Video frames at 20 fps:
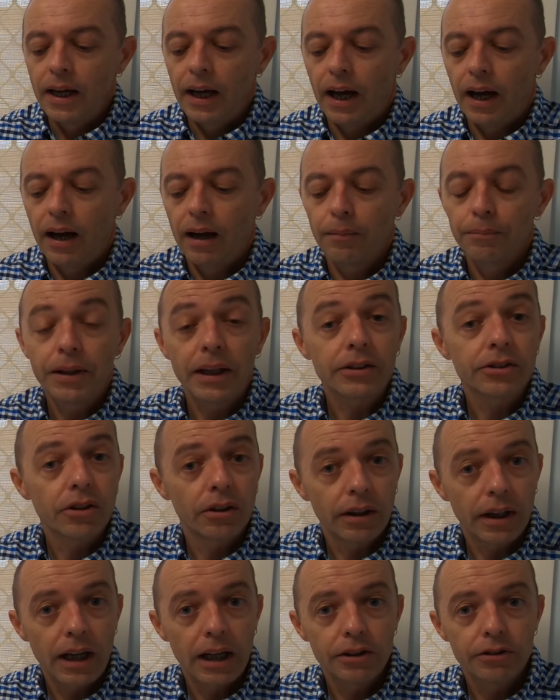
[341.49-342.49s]
that's got
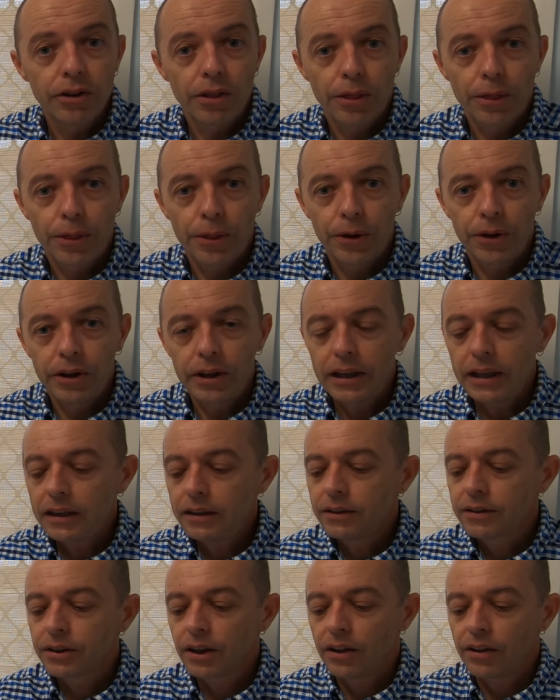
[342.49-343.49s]

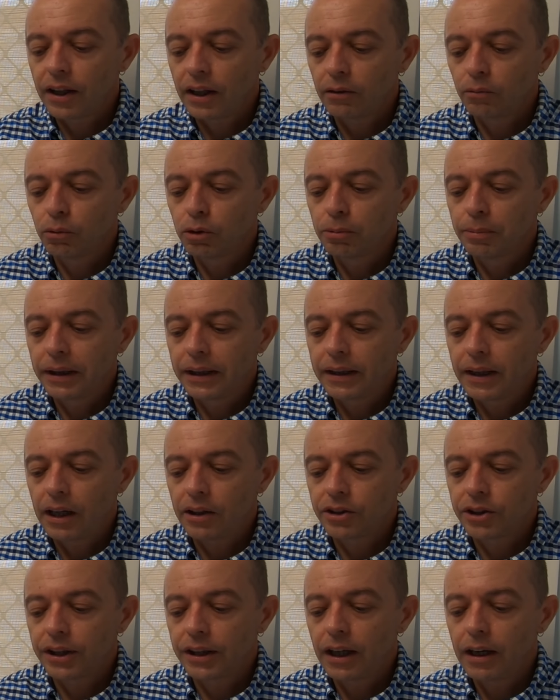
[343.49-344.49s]
130, so that will be
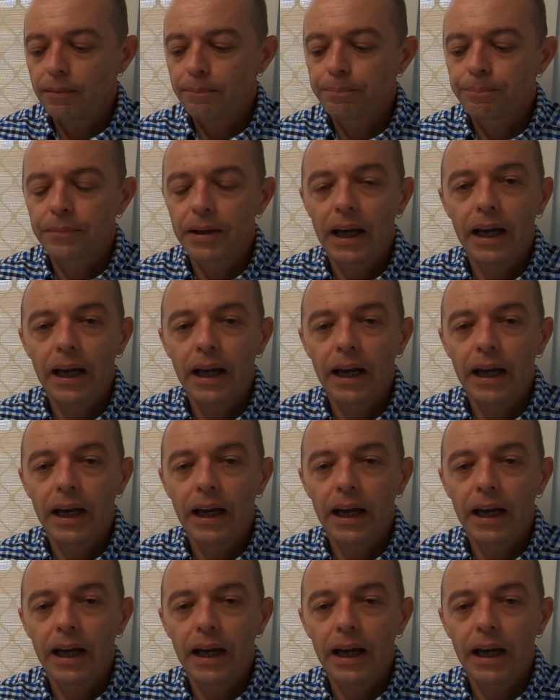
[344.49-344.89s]
catching up.